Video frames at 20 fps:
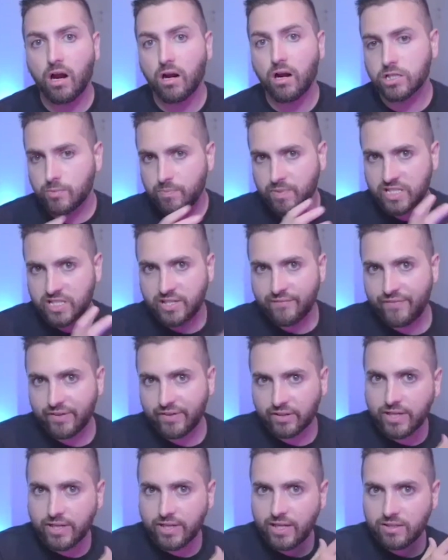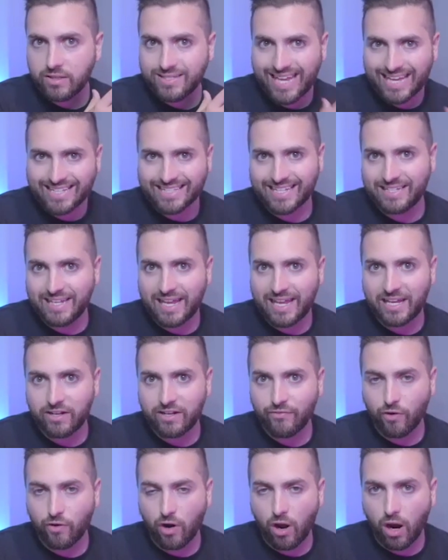specifically
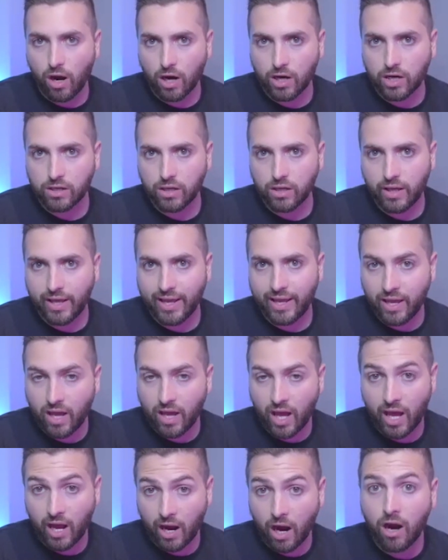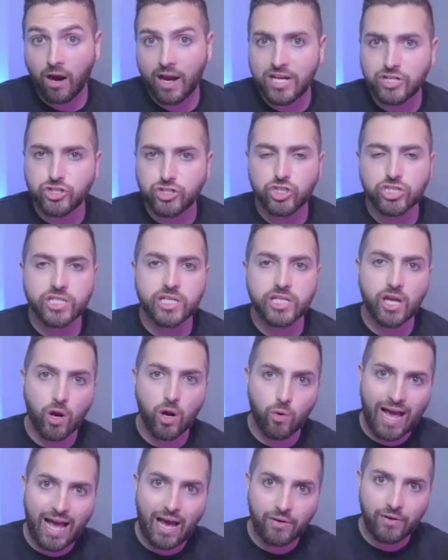designated for our agency
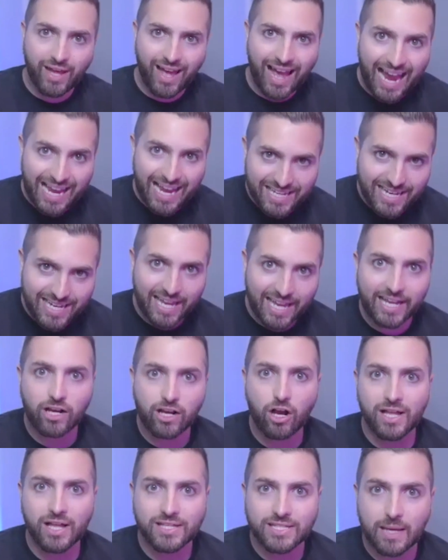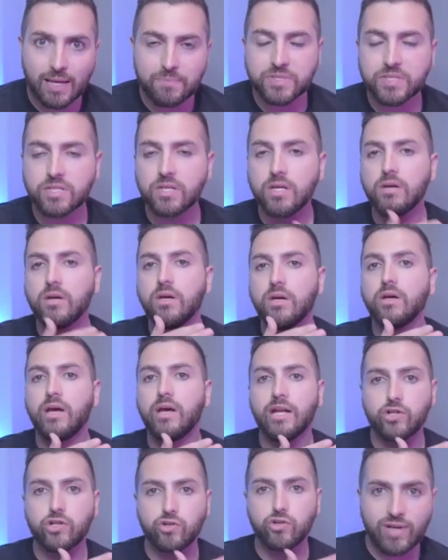around ideating concepts
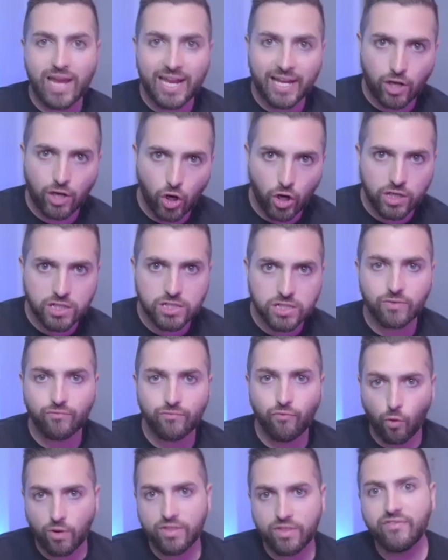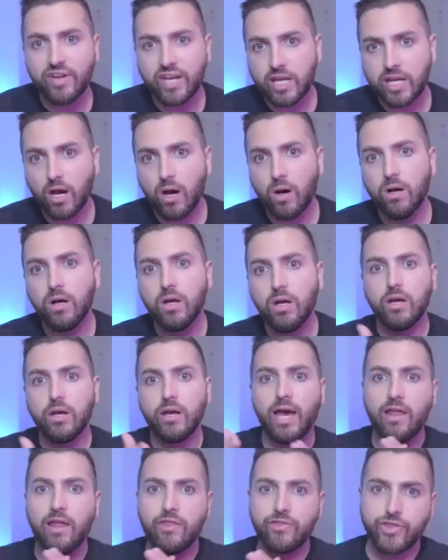and creating hooks for the video.
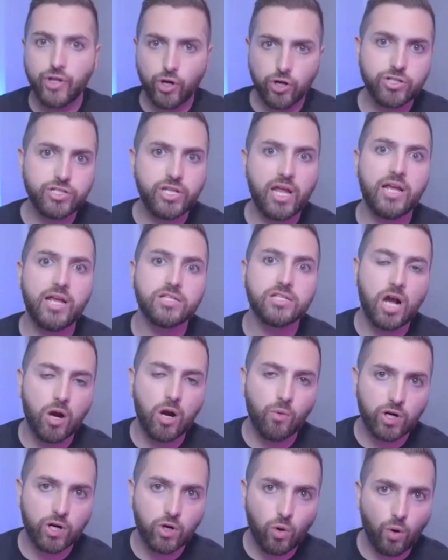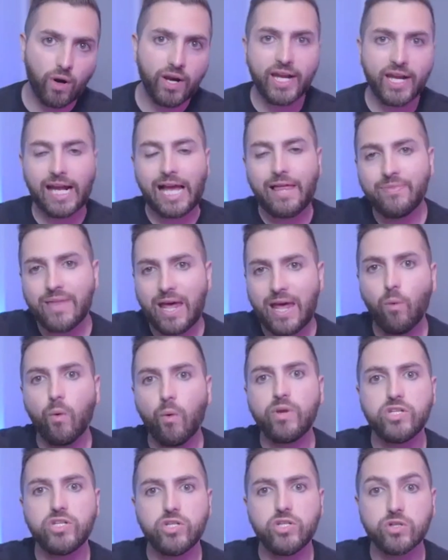And Thursdays are recording. And then what
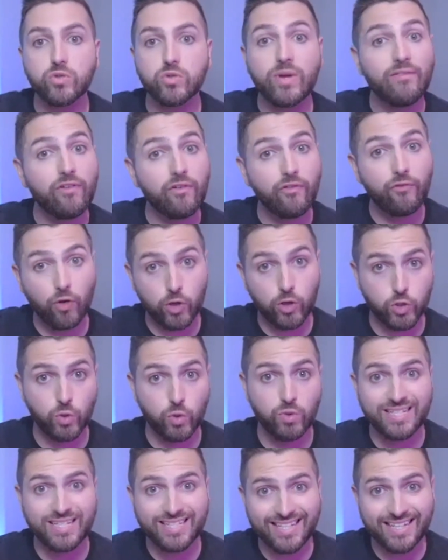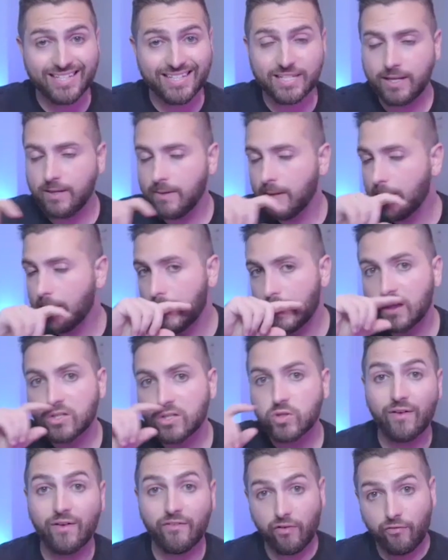we do is we have a virtual assistant.
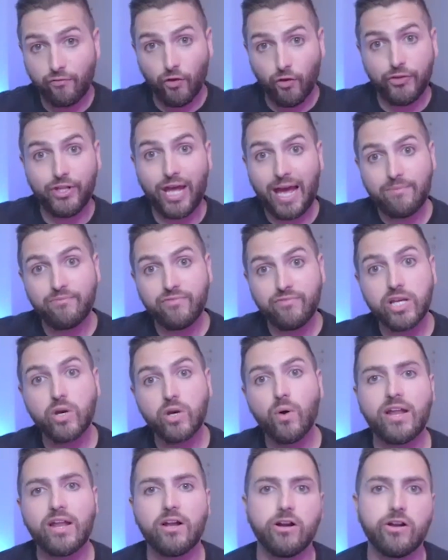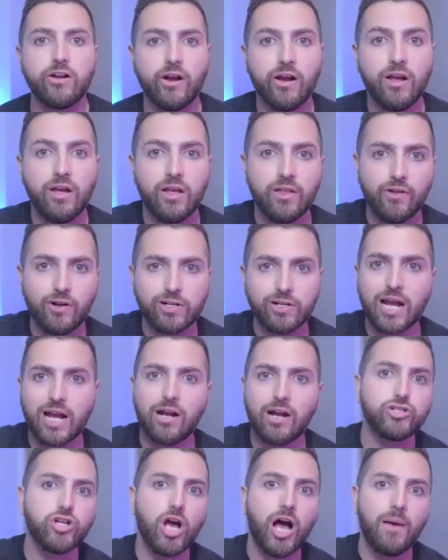So we have a full-time video editor. Their
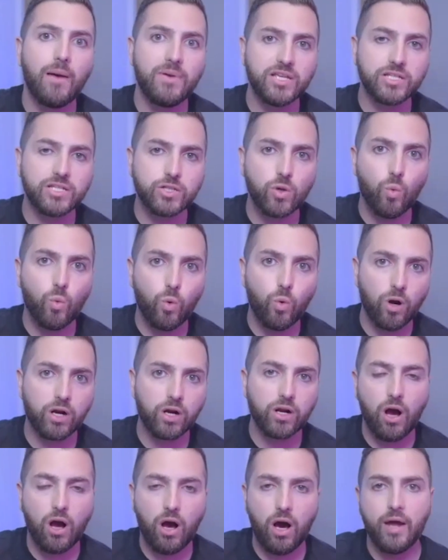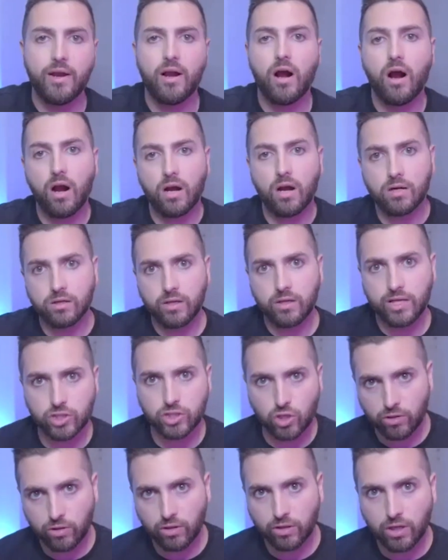entire job is to work on our
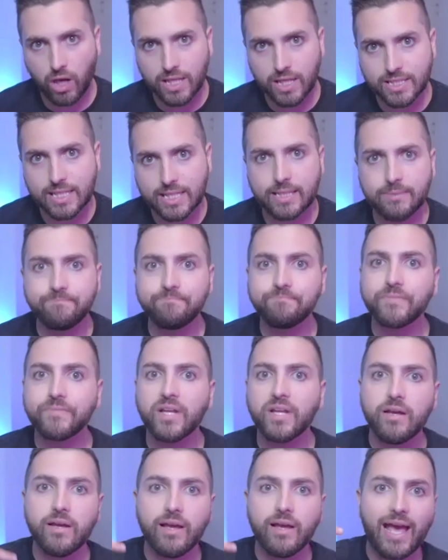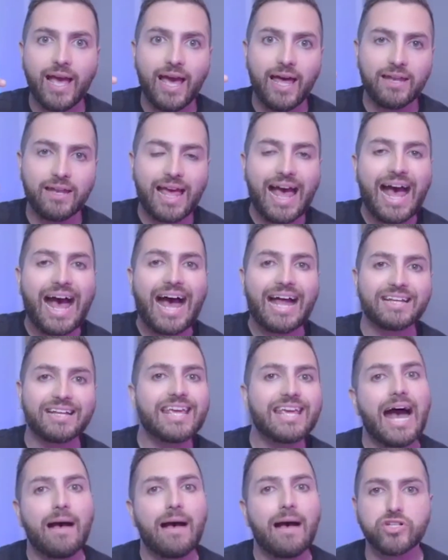internal content and add
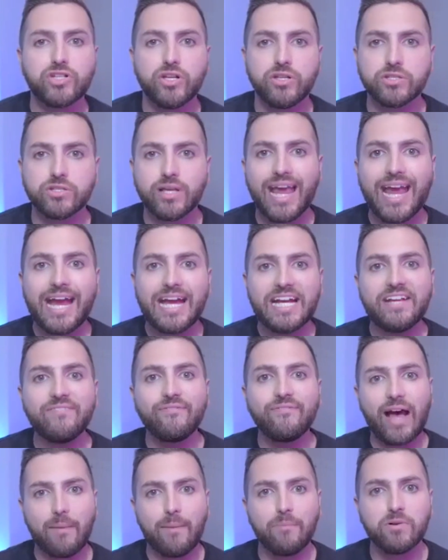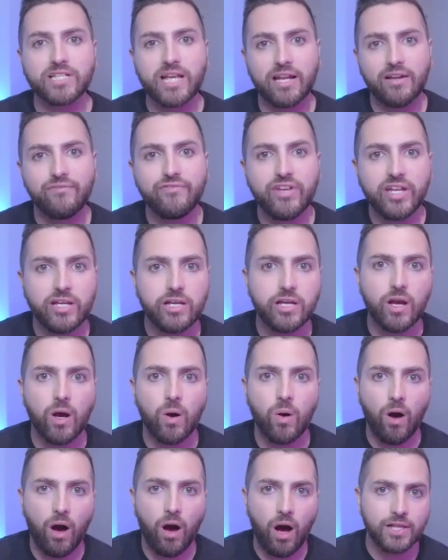captions. 85% of
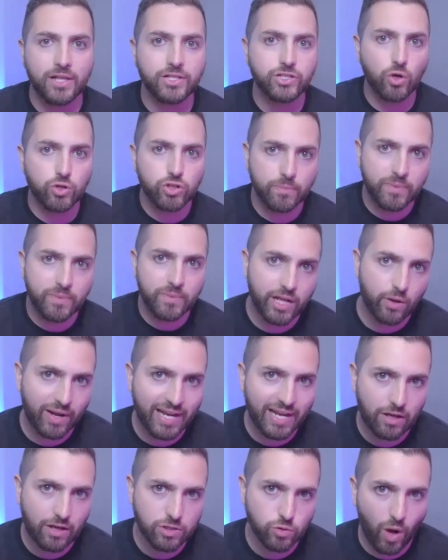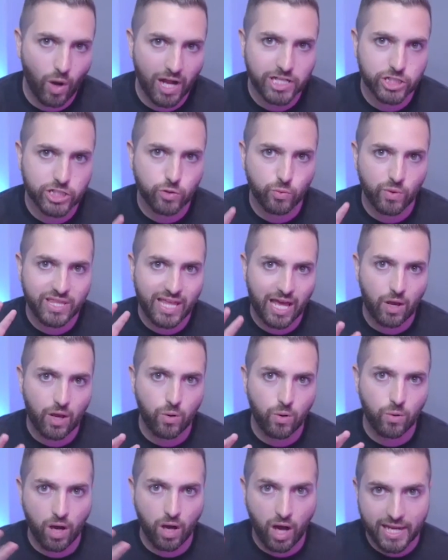video on social media right now is watched
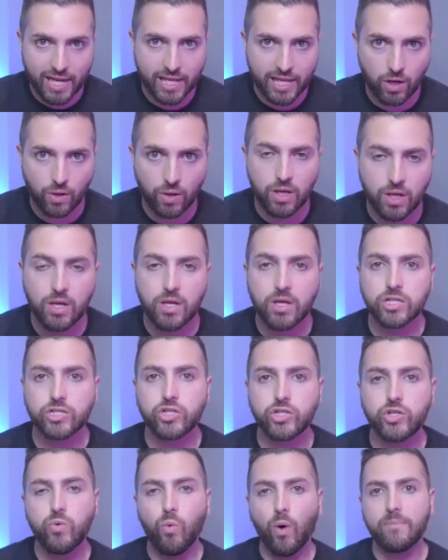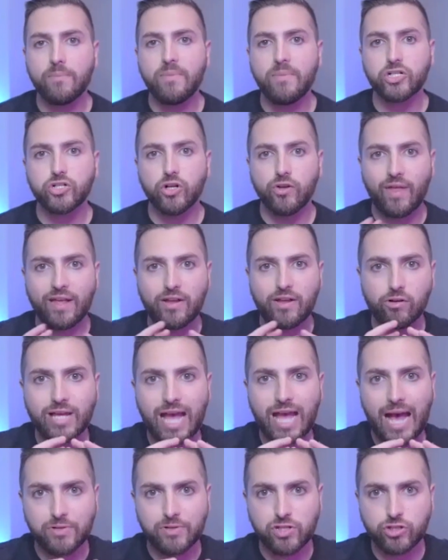without audio. So you want to make sure that your
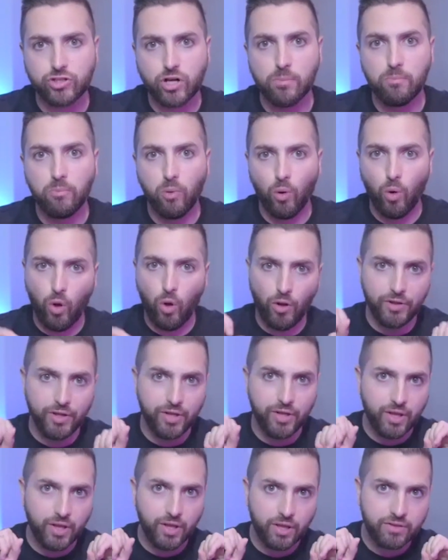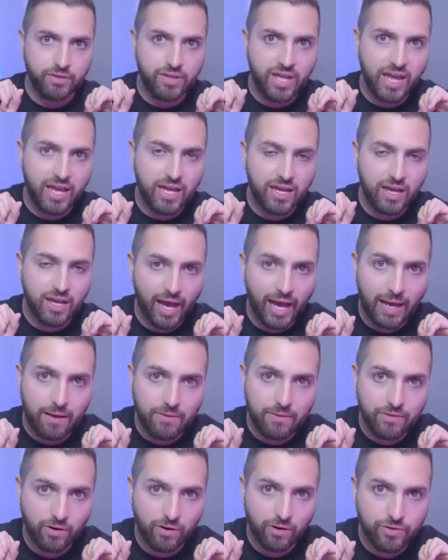captions are bold.
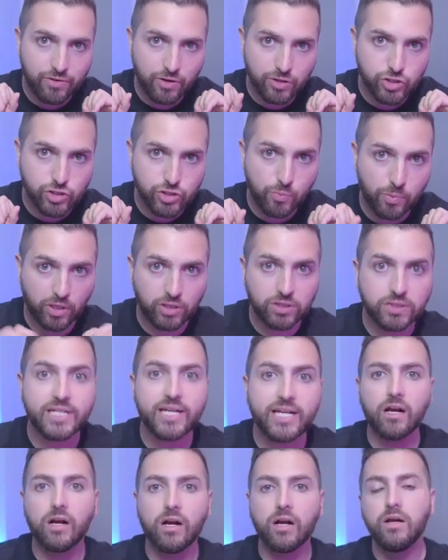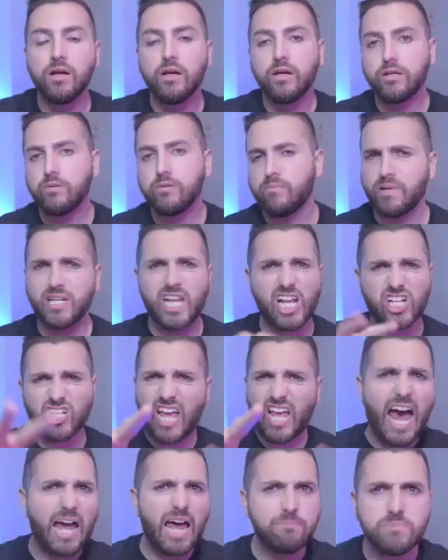They're super clear. Potentially
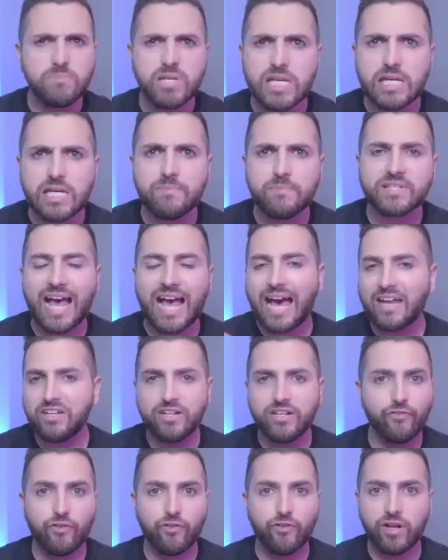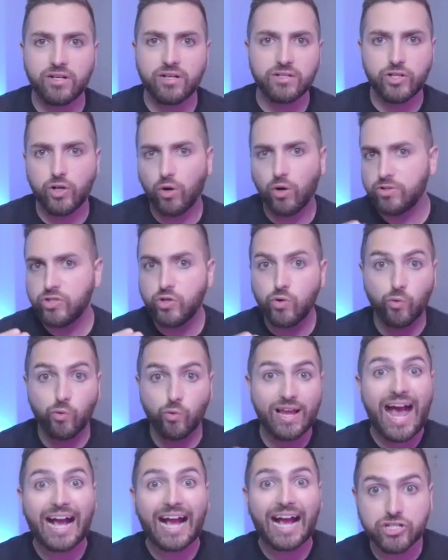add memes, add different, do
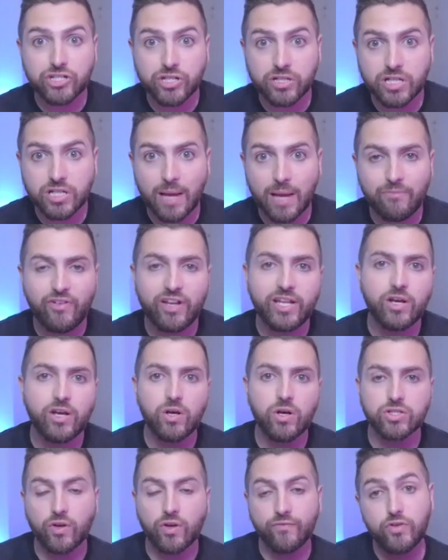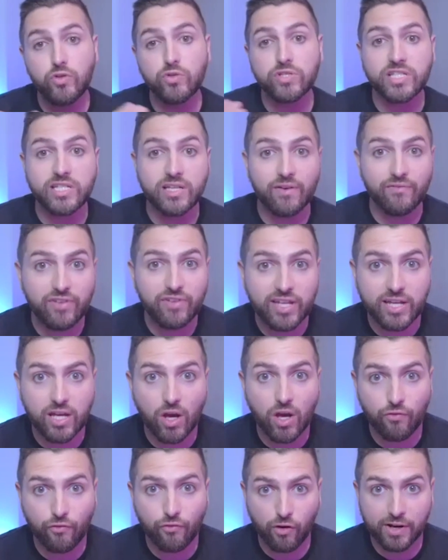reaction type videos. So if you see a
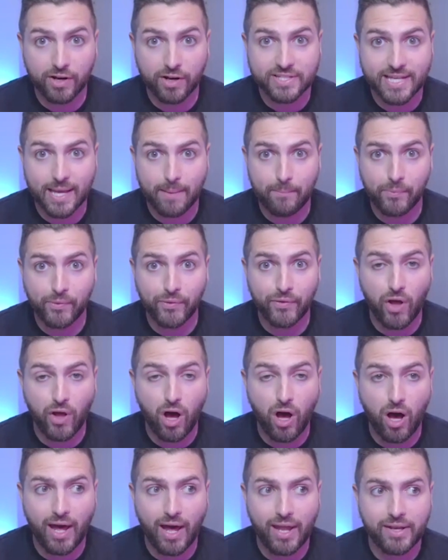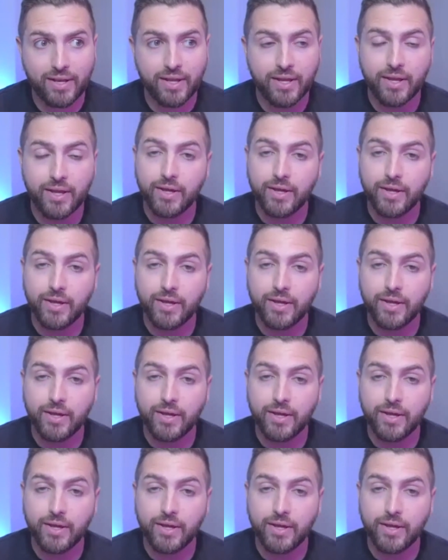video, for example, on